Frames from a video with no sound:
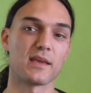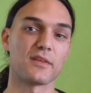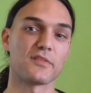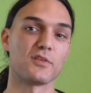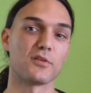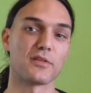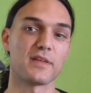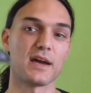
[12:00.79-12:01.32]
against
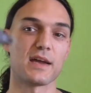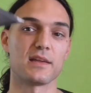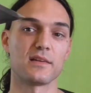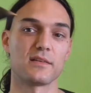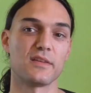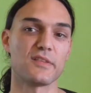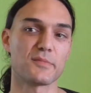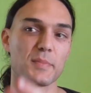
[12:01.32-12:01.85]
your thigh,
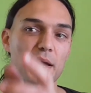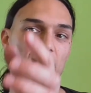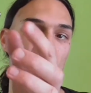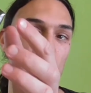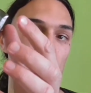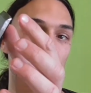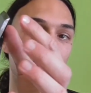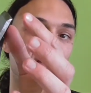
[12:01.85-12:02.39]
and this spike is
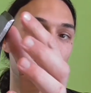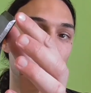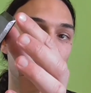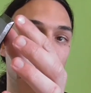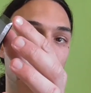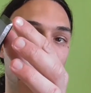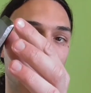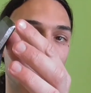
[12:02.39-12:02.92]
pretty
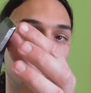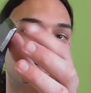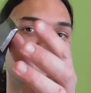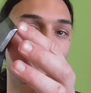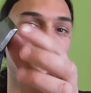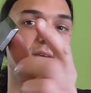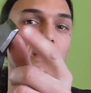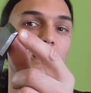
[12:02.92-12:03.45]

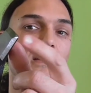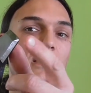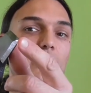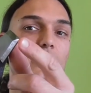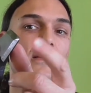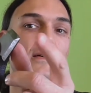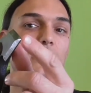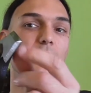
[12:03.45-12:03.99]
pointy.
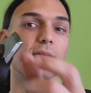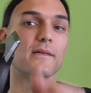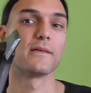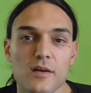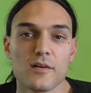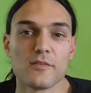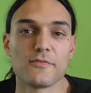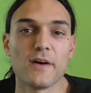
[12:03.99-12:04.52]

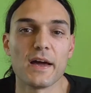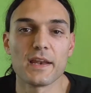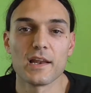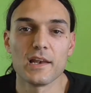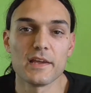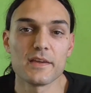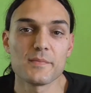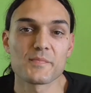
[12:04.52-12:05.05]

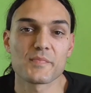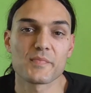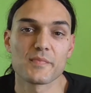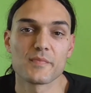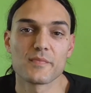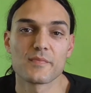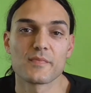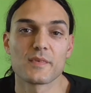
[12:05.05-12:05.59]
Finally,
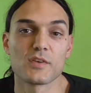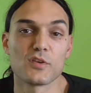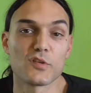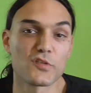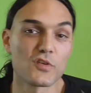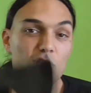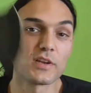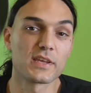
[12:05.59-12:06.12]
you
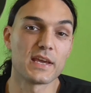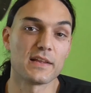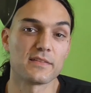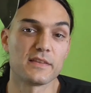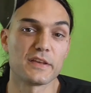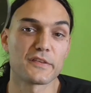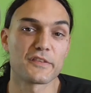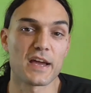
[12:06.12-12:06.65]
shouldn't get
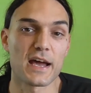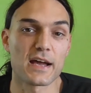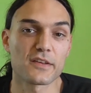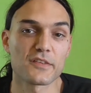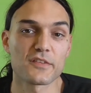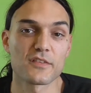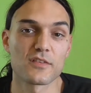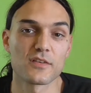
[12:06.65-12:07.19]
this
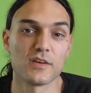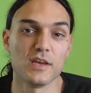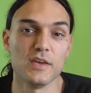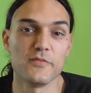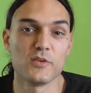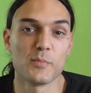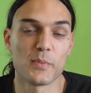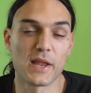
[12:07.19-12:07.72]
axe
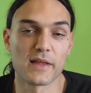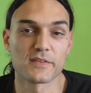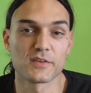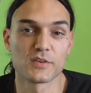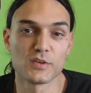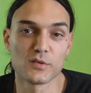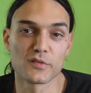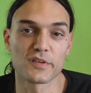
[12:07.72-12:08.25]
if you plan to
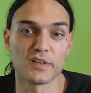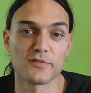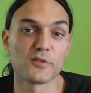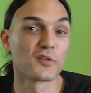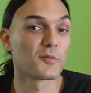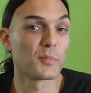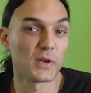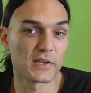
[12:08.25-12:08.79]
use it
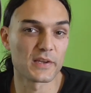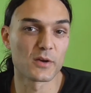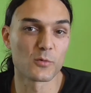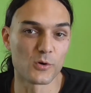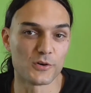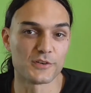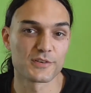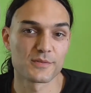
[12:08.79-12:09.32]
for splitting
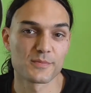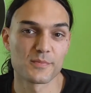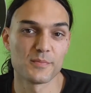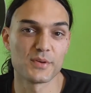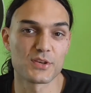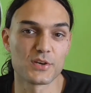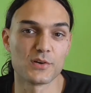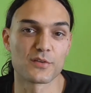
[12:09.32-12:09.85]
wood,
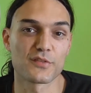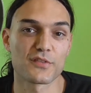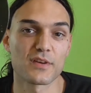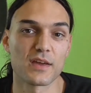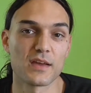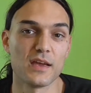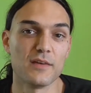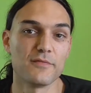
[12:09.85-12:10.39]
because
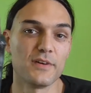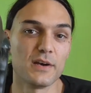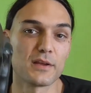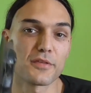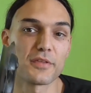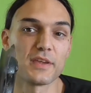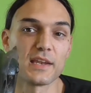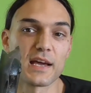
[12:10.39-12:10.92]
a very
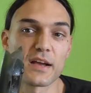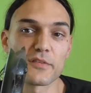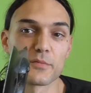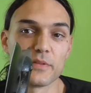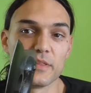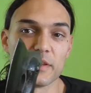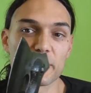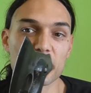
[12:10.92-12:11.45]
thin axe
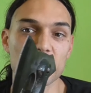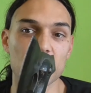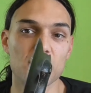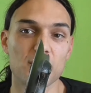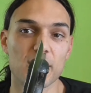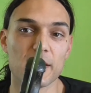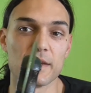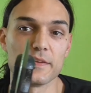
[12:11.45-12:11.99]
with this thin
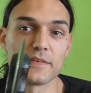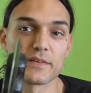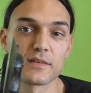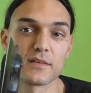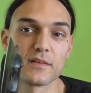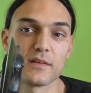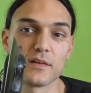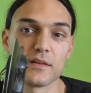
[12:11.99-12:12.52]
blade
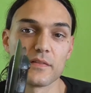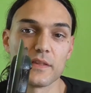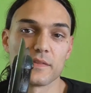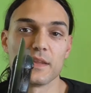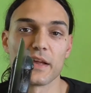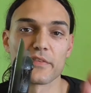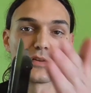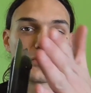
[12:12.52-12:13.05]
that
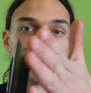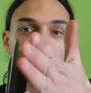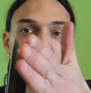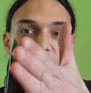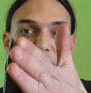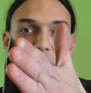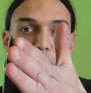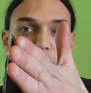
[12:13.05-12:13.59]
doesn't
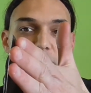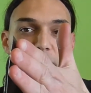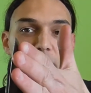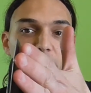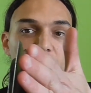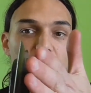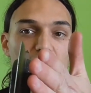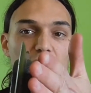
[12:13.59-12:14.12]
wedge out
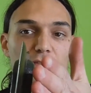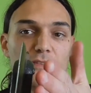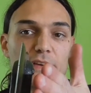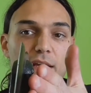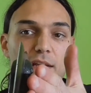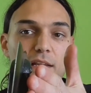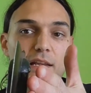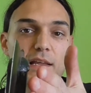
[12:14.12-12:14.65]

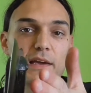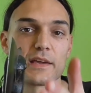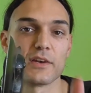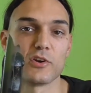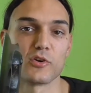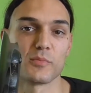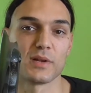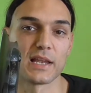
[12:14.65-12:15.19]
significantly like a
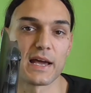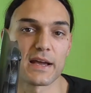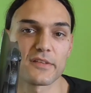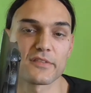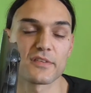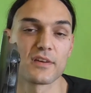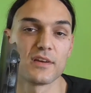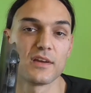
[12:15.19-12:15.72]
normal
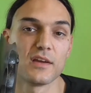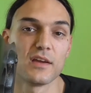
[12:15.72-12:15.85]
axe